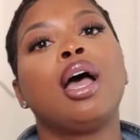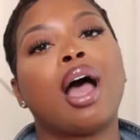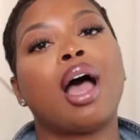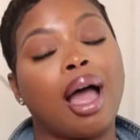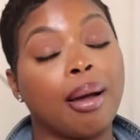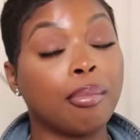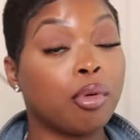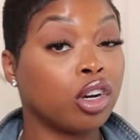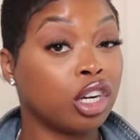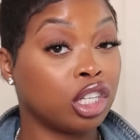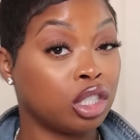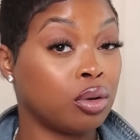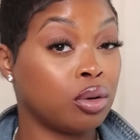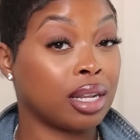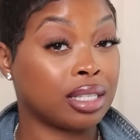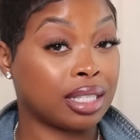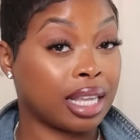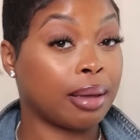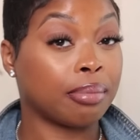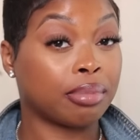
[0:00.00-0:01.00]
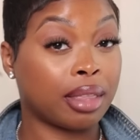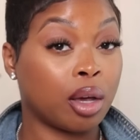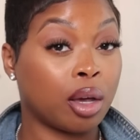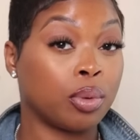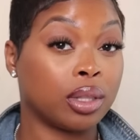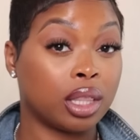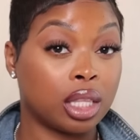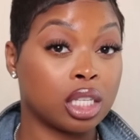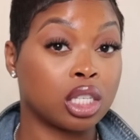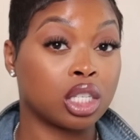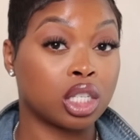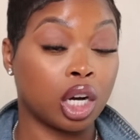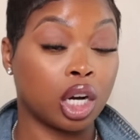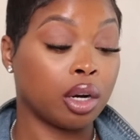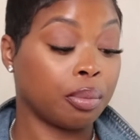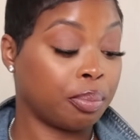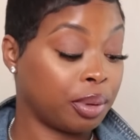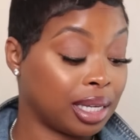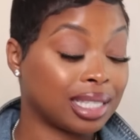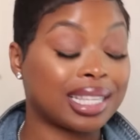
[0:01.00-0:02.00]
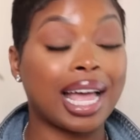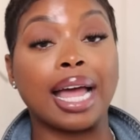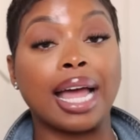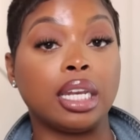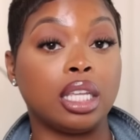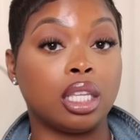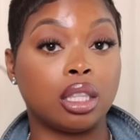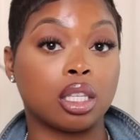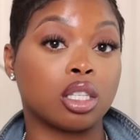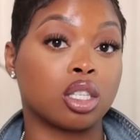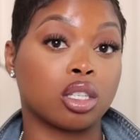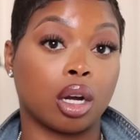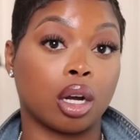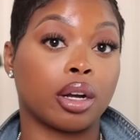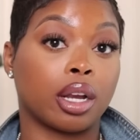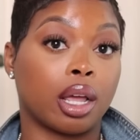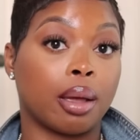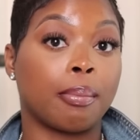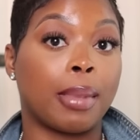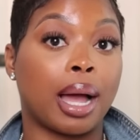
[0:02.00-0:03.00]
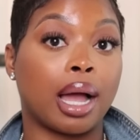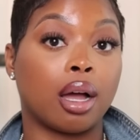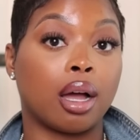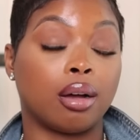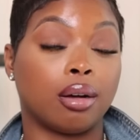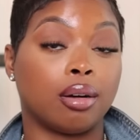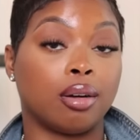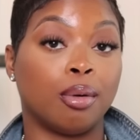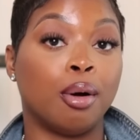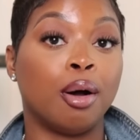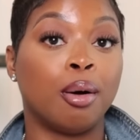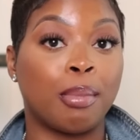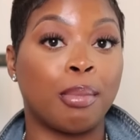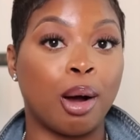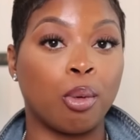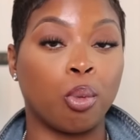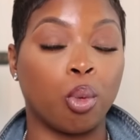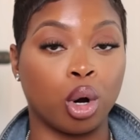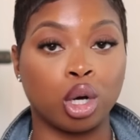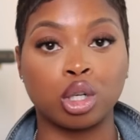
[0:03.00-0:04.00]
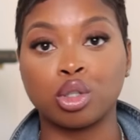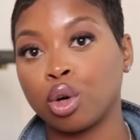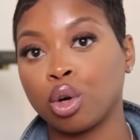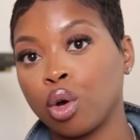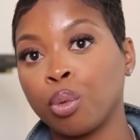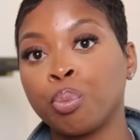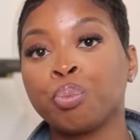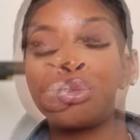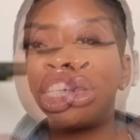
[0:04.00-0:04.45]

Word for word: I'm gonna do the same thing with this skirt because I need this skirt in my um my wardrobe.